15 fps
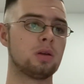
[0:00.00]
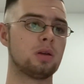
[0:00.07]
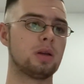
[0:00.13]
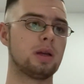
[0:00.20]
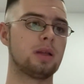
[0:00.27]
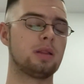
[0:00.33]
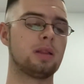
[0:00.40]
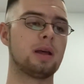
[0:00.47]

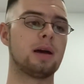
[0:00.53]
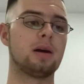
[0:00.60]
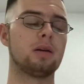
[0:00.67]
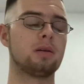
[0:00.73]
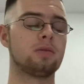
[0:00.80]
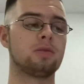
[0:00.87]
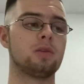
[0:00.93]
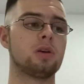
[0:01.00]
in that
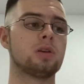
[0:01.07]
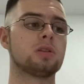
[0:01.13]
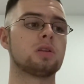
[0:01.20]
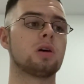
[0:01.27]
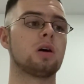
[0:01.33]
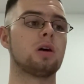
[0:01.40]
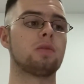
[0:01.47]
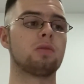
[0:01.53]
first
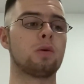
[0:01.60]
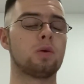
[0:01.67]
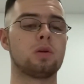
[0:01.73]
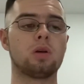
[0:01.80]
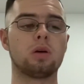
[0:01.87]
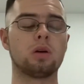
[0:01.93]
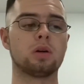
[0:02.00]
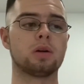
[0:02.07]
half. We were
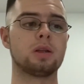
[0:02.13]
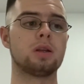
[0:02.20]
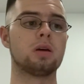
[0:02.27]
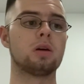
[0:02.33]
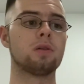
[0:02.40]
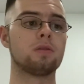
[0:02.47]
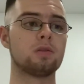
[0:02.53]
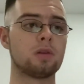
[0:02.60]
not good
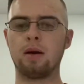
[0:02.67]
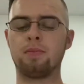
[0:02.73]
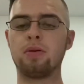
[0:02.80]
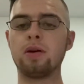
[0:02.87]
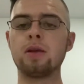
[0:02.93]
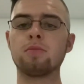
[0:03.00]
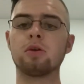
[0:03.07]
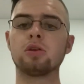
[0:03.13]
enough. I
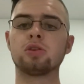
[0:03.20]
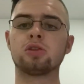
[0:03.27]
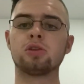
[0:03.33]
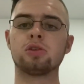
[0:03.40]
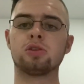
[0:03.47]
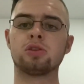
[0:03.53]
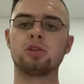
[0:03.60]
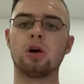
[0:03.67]
pretty much
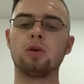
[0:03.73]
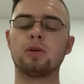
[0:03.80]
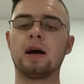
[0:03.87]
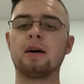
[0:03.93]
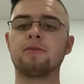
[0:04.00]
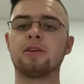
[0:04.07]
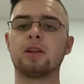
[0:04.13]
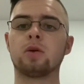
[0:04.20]
just don't
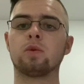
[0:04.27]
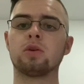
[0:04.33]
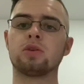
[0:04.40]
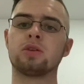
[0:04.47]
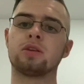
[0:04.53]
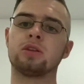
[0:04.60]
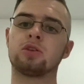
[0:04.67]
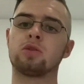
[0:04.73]
have any
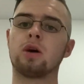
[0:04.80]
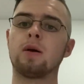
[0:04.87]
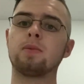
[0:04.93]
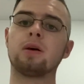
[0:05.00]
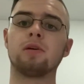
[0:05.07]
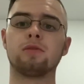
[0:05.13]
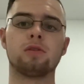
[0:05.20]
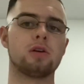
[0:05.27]
words to describe
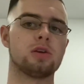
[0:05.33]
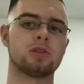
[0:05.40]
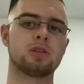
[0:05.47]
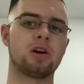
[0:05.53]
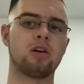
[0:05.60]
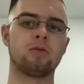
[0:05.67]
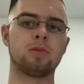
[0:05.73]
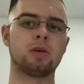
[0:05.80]
that first
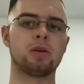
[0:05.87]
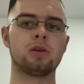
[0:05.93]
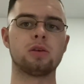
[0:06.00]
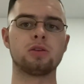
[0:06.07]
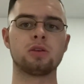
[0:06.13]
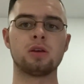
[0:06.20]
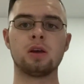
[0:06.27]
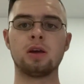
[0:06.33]
half,
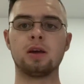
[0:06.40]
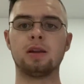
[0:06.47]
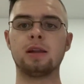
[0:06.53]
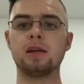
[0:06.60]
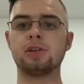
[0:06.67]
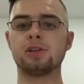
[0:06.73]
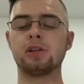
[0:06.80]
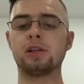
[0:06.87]
because
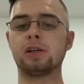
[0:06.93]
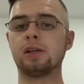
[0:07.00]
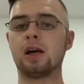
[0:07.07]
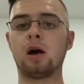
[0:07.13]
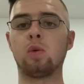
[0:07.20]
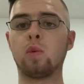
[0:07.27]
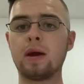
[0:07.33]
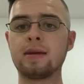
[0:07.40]
literally,
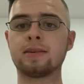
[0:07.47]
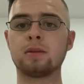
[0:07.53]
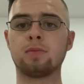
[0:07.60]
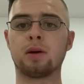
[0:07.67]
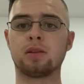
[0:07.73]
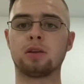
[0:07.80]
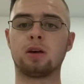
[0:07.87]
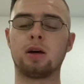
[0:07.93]
I wasted
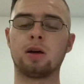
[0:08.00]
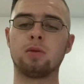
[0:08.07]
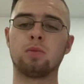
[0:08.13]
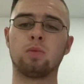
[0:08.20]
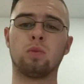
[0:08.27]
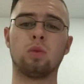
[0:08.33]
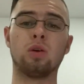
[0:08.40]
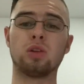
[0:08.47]
my
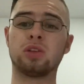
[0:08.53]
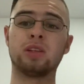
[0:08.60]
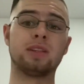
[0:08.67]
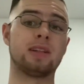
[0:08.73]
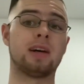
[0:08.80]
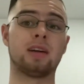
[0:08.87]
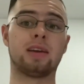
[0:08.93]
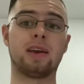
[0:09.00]
time watching
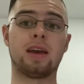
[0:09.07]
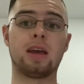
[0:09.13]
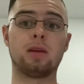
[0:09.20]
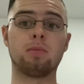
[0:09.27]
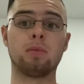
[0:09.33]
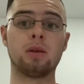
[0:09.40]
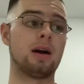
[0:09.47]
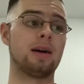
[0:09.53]
that
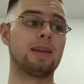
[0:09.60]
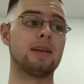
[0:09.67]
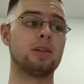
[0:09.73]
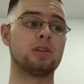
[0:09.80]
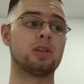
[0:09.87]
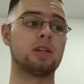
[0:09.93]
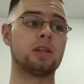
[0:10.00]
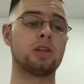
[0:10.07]
game. I
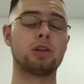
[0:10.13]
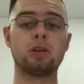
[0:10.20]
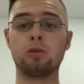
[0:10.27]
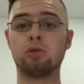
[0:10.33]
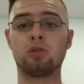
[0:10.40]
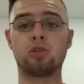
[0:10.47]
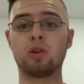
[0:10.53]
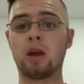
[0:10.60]
literally knew
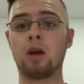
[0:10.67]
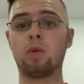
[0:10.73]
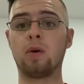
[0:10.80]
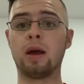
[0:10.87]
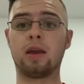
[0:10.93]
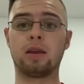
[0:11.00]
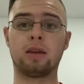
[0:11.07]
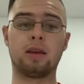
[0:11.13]
straight
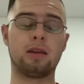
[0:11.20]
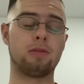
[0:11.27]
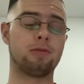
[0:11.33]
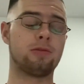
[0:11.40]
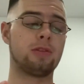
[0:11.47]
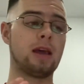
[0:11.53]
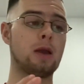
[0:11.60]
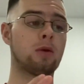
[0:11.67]
away
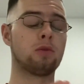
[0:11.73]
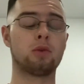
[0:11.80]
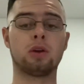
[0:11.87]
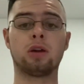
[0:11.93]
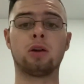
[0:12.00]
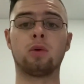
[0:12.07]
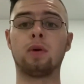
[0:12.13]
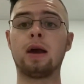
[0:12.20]
if they were
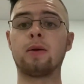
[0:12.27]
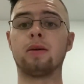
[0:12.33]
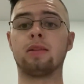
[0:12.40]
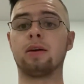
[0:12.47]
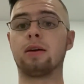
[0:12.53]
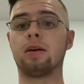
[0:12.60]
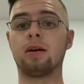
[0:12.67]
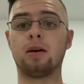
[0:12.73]
running away with
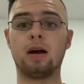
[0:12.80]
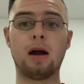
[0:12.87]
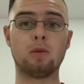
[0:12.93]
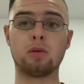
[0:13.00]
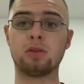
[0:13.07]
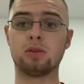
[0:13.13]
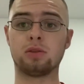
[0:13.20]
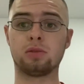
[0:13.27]
it, I
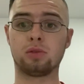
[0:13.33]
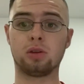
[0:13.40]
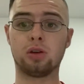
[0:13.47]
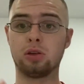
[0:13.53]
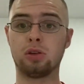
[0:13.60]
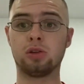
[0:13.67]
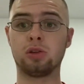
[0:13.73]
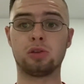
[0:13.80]
was
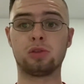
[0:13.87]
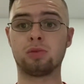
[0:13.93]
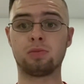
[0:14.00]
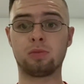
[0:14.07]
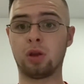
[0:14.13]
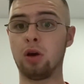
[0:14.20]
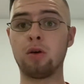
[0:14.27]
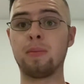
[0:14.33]
going to just
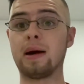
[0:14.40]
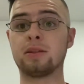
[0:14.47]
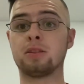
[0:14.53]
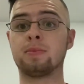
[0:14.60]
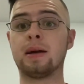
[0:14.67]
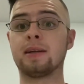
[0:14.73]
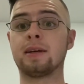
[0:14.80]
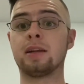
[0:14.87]
go back to
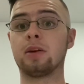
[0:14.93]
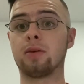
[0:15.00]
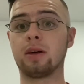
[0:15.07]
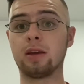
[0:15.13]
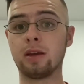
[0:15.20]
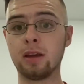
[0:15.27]
bed anyway.